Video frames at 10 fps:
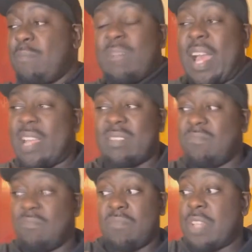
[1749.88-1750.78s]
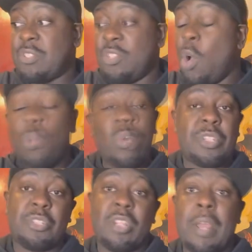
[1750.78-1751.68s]
Like, there's no
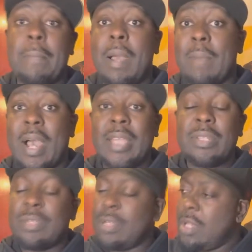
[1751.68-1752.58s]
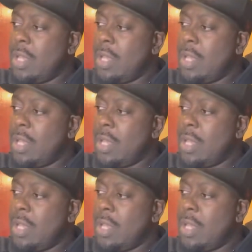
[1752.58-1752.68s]
question in my mind.